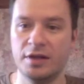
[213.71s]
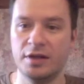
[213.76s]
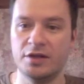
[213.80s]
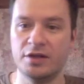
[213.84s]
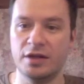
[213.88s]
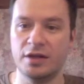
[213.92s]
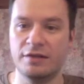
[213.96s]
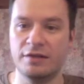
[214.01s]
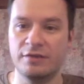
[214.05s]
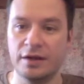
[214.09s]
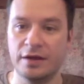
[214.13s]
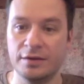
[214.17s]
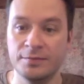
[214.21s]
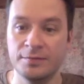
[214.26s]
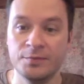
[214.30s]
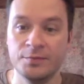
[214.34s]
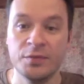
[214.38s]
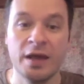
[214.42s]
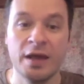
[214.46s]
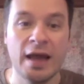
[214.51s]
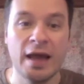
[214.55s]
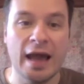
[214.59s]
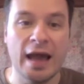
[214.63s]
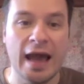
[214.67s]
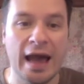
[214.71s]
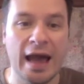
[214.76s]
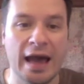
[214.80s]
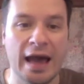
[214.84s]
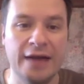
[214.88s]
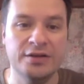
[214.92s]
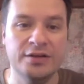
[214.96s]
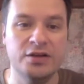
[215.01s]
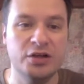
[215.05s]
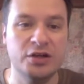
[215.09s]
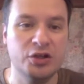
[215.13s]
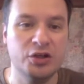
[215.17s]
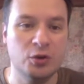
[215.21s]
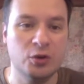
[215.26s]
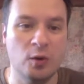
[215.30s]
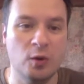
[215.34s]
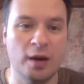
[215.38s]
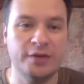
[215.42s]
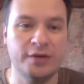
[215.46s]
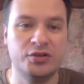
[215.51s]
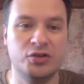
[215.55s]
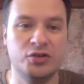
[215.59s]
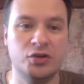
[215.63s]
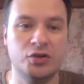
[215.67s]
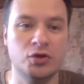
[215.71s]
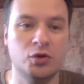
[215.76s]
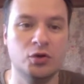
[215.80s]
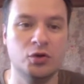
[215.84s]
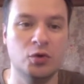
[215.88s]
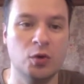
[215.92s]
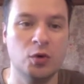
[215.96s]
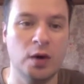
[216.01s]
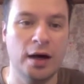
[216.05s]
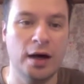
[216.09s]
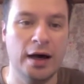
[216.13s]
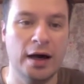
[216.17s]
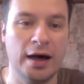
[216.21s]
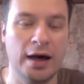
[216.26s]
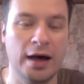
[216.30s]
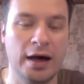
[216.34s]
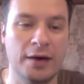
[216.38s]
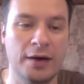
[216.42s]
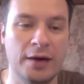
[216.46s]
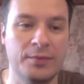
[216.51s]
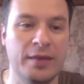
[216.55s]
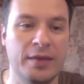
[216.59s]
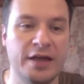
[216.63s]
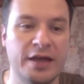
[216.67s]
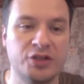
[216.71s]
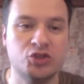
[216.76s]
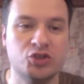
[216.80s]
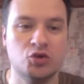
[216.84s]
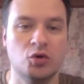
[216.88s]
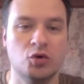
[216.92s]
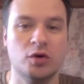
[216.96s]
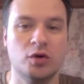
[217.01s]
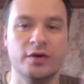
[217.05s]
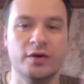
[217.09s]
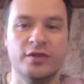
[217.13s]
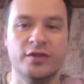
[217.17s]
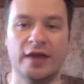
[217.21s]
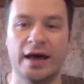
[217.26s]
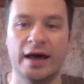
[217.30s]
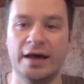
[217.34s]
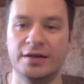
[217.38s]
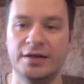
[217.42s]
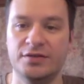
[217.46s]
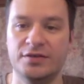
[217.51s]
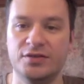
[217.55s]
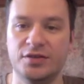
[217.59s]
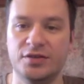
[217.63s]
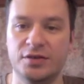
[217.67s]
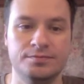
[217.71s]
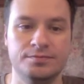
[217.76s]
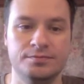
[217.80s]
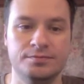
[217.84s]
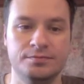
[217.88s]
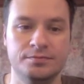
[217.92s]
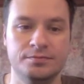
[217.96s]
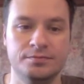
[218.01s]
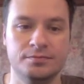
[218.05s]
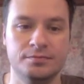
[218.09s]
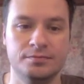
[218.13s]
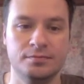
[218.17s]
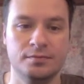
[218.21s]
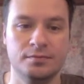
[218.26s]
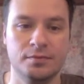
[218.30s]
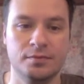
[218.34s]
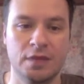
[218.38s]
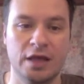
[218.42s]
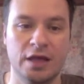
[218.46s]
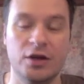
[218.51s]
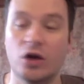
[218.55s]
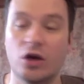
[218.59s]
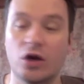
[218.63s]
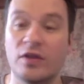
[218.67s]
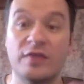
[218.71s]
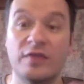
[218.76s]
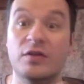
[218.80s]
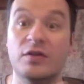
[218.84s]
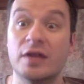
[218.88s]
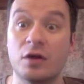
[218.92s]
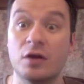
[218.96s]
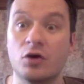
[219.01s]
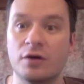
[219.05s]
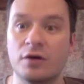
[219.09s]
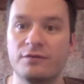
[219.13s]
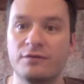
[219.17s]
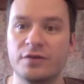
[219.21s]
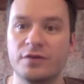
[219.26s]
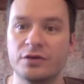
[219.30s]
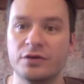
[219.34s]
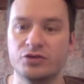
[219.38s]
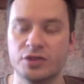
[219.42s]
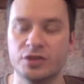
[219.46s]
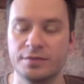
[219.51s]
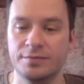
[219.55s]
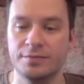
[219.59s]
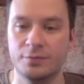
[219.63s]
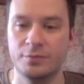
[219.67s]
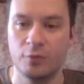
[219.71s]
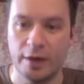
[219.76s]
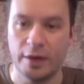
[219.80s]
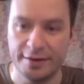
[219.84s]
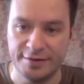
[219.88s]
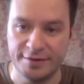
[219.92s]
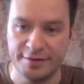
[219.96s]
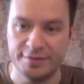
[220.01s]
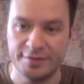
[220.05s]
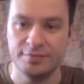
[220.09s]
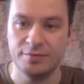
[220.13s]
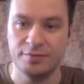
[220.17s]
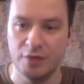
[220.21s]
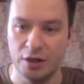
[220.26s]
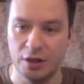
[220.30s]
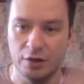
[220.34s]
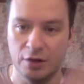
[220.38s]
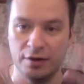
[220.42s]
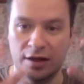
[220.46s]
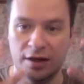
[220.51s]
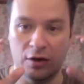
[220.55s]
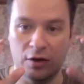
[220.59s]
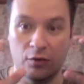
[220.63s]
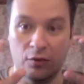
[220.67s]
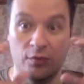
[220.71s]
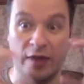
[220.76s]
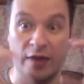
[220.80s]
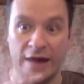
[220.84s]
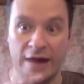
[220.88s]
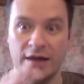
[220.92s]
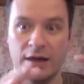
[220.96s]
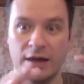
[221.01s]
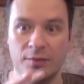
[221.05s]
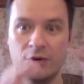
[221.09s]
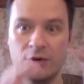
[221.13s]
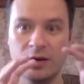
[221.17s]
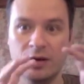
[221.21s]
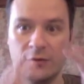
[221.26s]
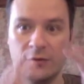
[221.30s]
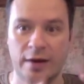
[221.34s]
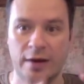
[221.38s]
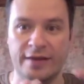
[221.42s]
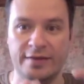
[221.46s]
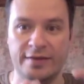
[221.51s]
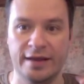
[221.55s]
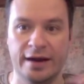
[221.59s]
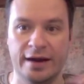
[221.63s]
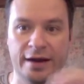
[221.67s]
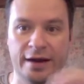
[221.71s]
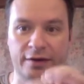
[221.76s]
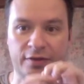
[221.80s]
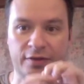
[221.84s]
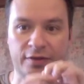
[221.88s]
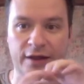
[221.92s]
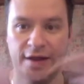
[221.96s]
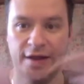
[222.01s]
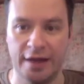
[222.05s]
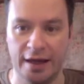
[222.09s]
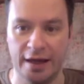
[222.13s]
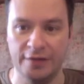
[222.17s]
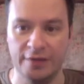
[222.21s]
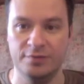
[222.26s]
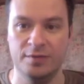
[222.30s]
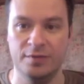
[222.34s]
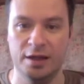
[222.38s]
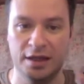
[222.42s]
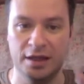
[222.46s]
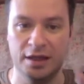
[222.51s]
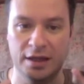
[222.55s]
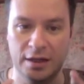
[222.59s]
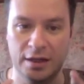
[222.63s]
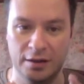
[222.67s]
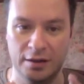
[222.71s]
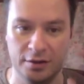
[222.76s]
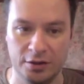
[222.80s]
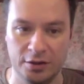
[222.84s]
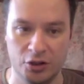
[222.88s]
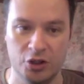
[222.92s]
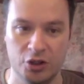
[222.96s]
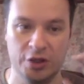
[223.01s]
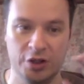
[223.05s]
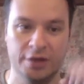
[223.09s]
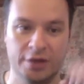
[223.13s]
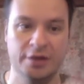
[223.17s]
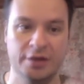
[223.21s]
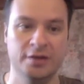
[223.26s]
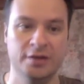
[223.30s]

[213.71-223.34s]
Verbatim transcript: just fell and you want to uh, make sure that you know that there's no confusion right you know so that number is right there they can't miss it good